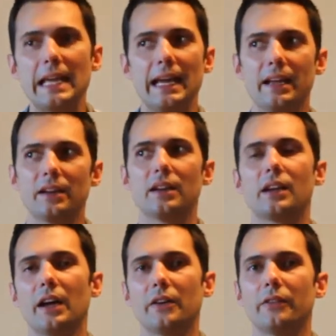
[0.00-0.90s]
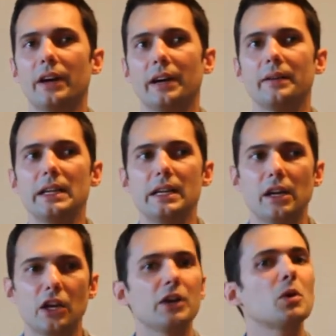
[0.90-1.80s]
can kind of
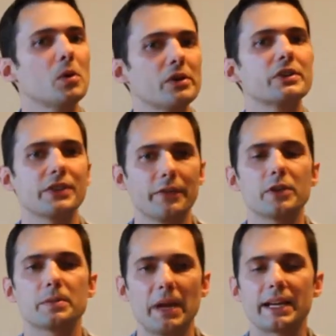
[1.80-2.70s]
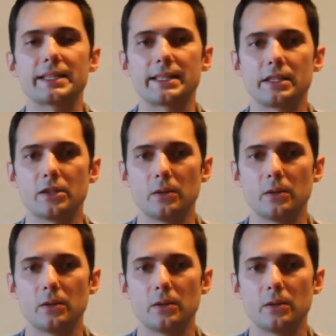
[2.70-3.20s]
cut corners on their specs